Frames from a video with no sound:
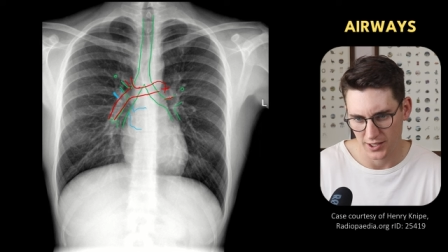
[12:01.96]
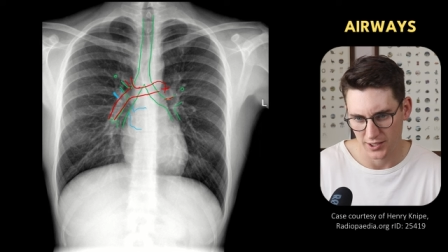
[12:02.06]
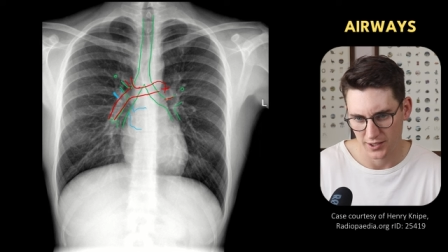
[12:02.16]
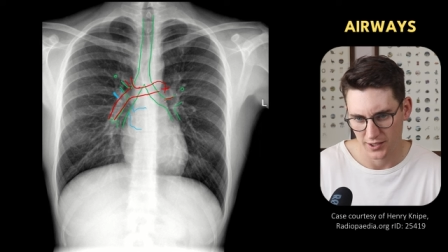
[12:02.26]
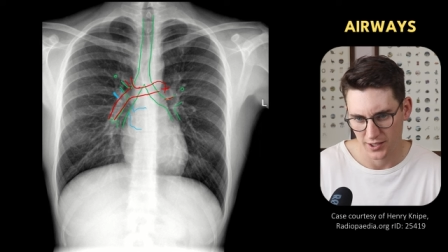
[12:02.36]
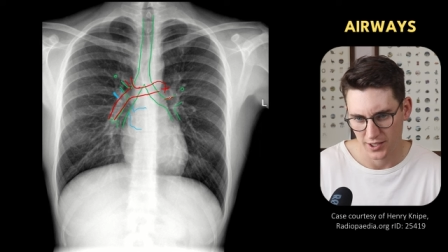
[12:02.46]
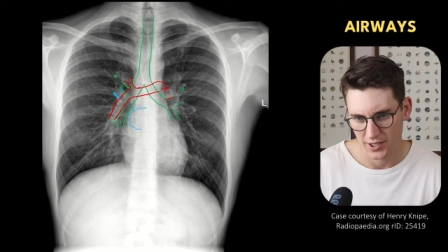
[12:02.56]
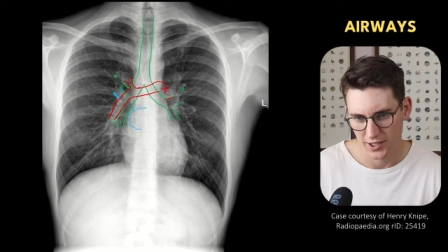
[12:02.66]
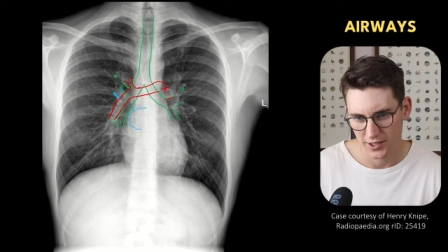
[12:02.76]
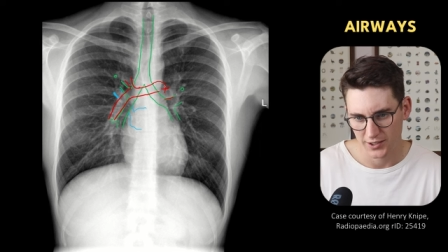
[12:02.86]
there.
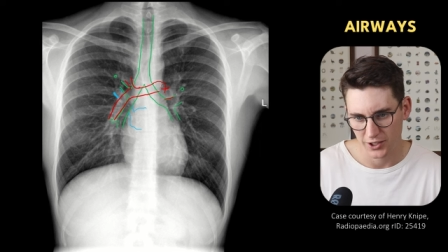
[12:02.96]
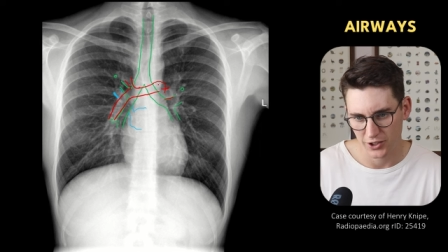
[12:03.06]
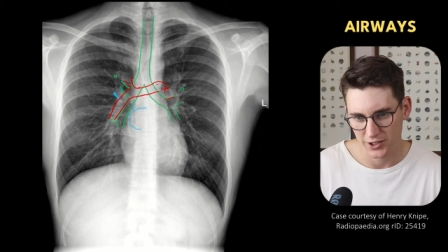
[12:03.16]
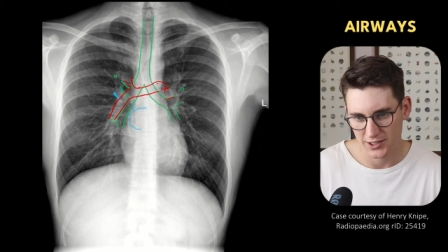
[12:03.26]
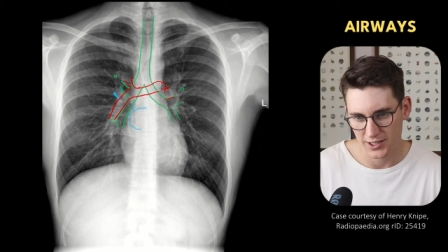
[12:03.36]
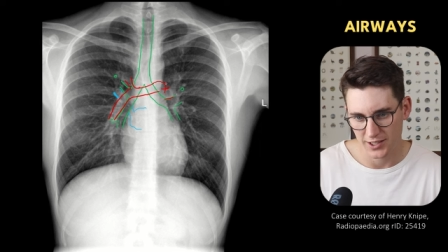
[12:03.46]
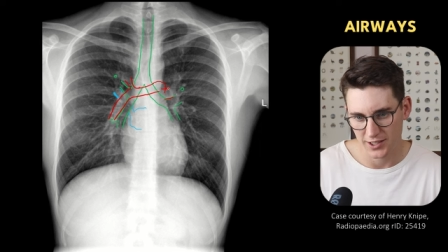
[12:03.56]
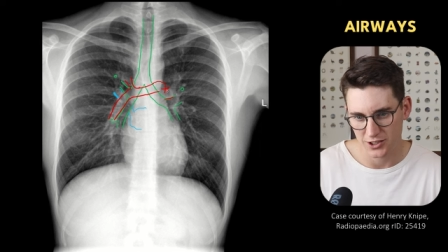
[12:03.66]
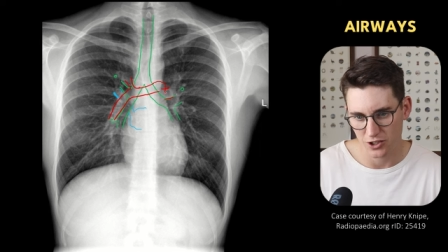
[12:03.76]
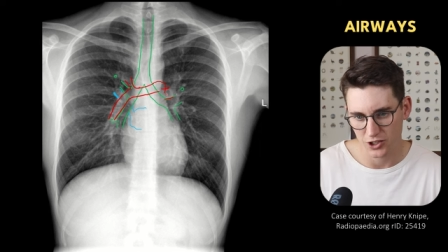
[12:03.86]
Now you can see that
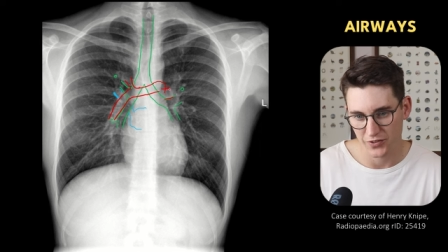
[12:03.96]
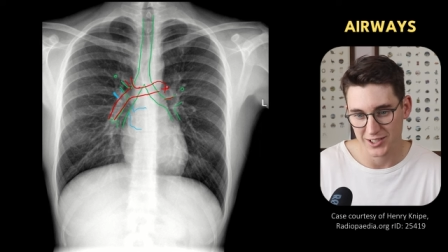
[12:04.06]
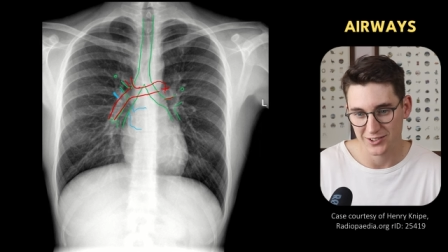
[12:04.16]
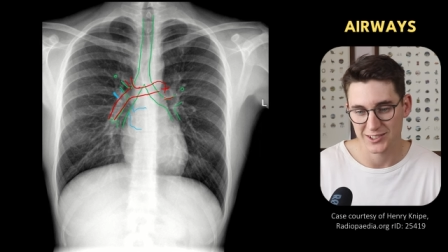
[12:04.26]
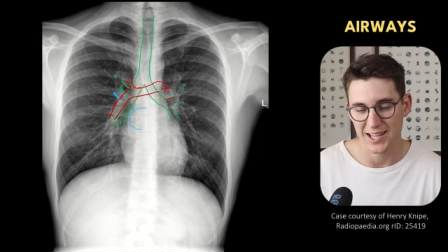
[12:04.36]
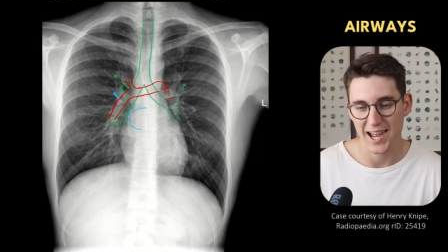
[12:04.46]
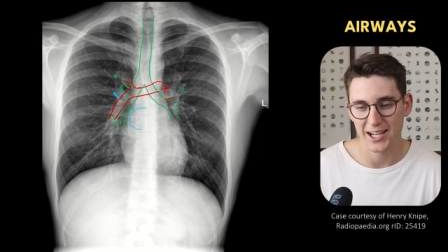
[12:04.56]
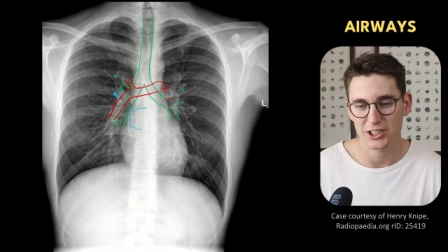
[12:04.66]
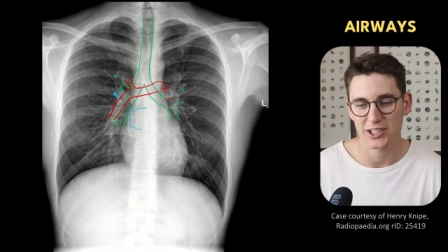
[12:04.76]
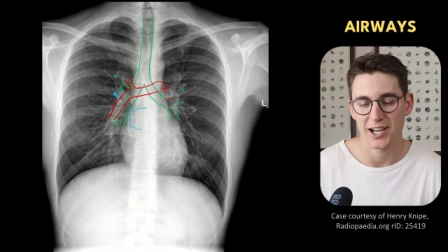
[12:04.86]
this large vessel is
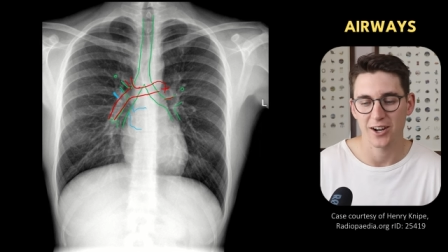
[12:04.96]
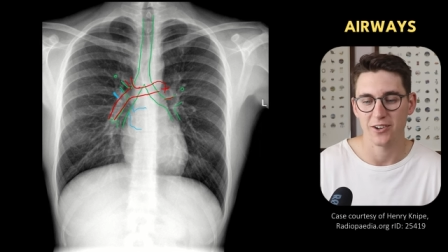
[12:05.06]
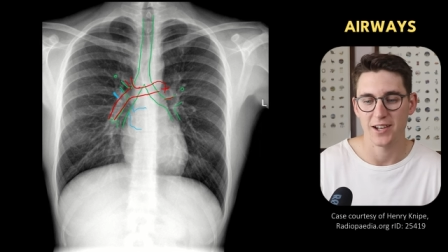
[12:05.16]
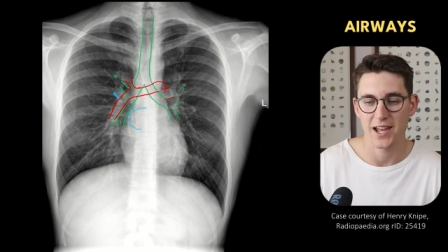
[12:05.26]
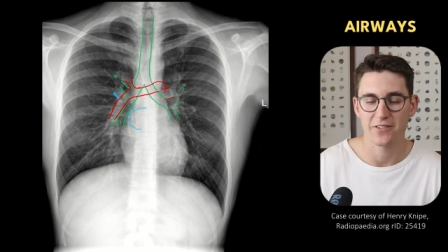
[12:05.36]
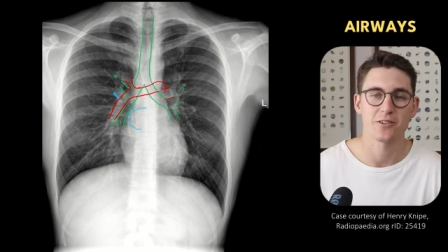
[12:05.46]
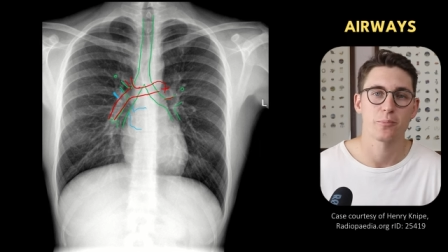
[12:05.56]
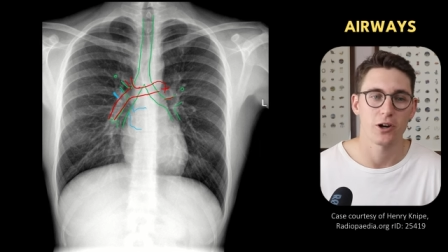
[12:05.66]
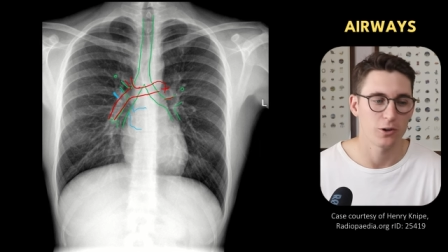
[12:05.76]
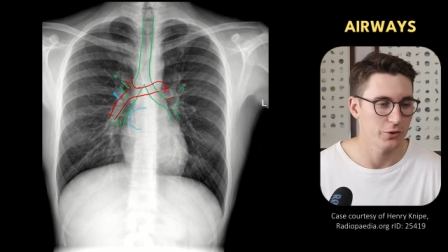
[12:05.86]
actually our
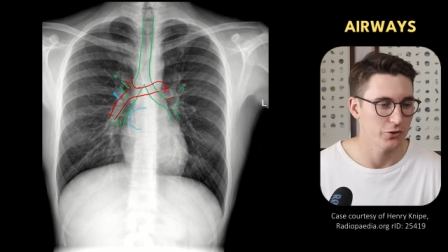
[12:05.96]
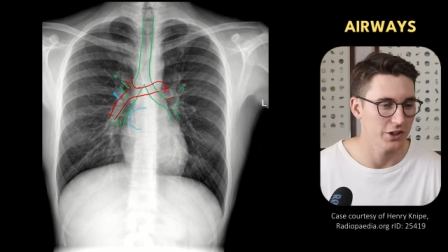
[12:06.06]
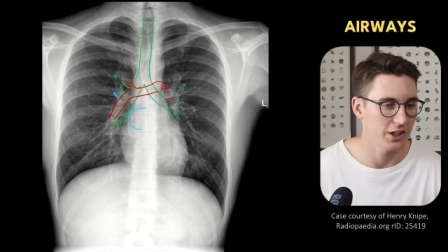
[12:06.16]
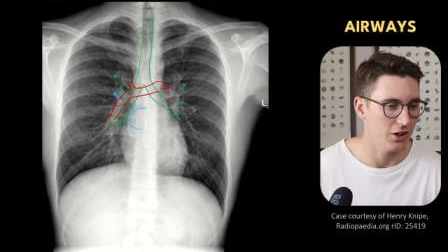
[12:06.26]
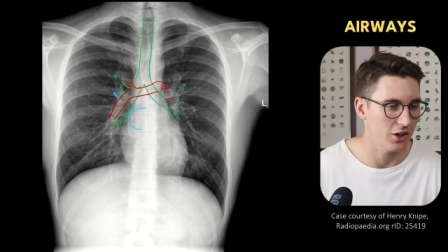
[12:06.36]
left pulmonary